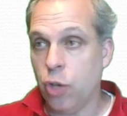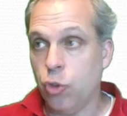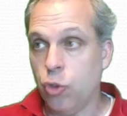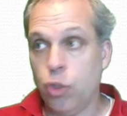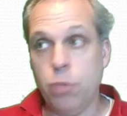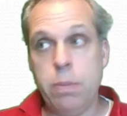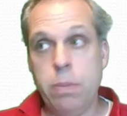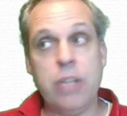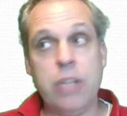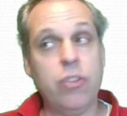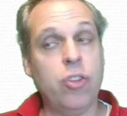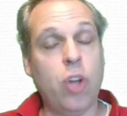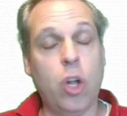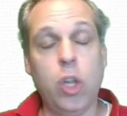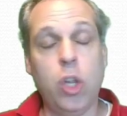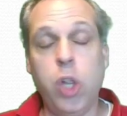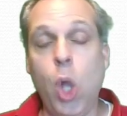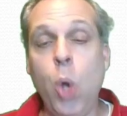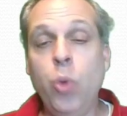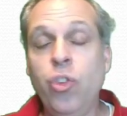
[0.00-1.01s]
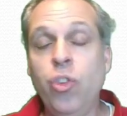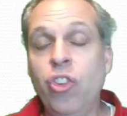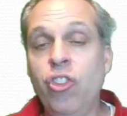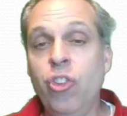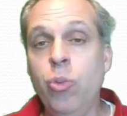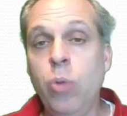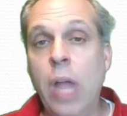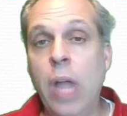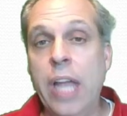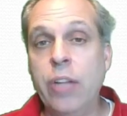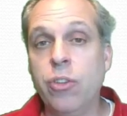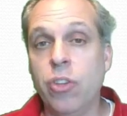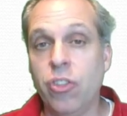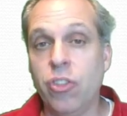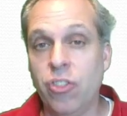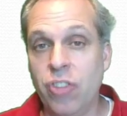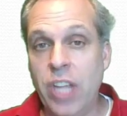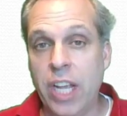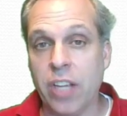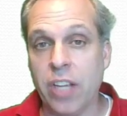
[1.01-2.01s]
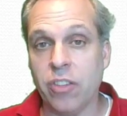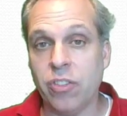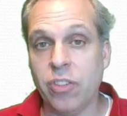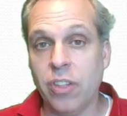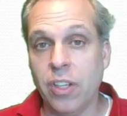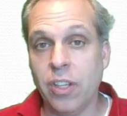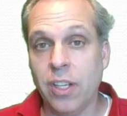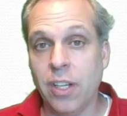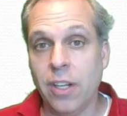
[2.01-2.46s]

to be as close as you like to 6